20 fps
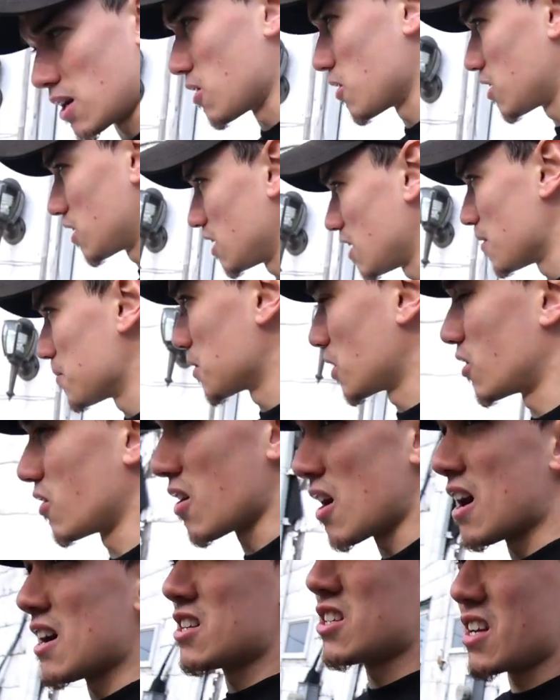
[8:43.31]
Go clean up the
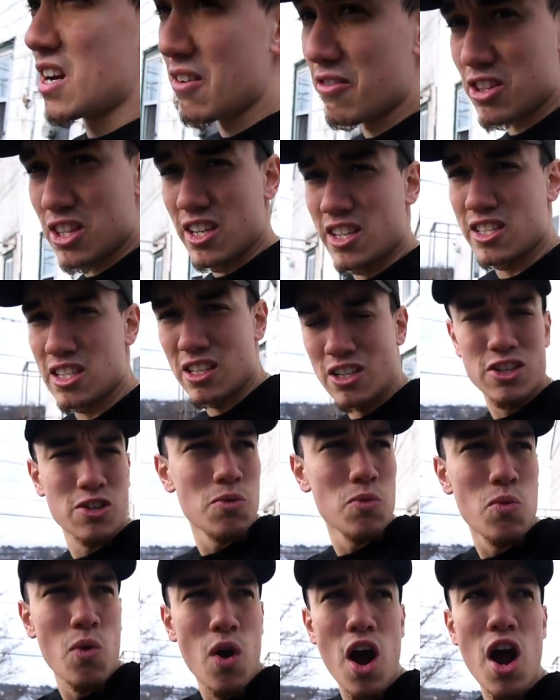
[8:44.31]
garage, get everything
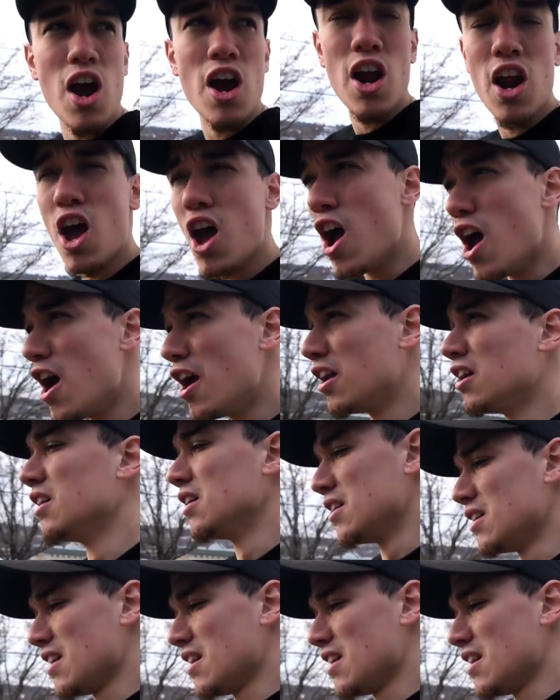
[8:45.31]
situated.